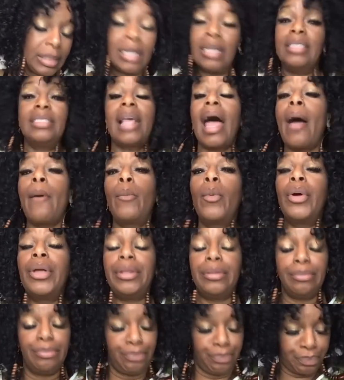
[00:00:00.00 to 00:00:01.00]
Because I
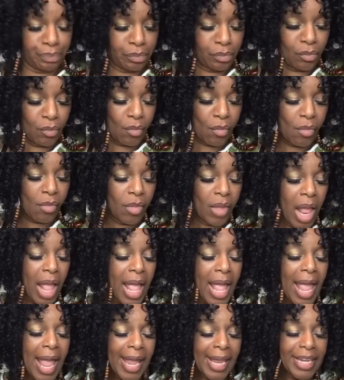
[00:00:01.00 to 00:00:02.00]
wouldn't.
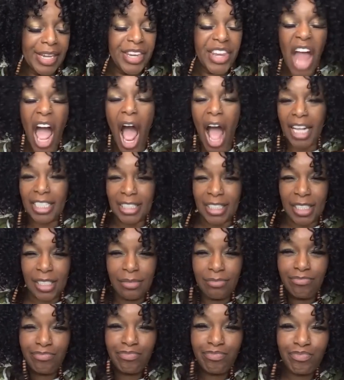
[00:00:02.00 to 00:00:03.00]
A knot.
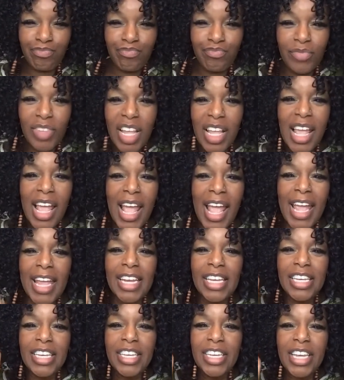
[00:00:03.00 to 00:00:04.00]
A
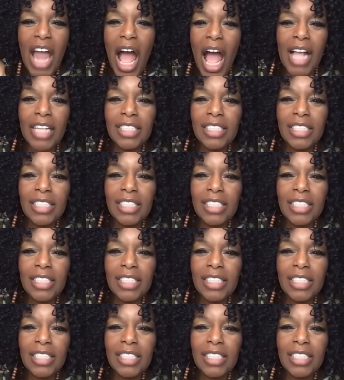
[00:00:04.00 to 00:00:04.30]
knot.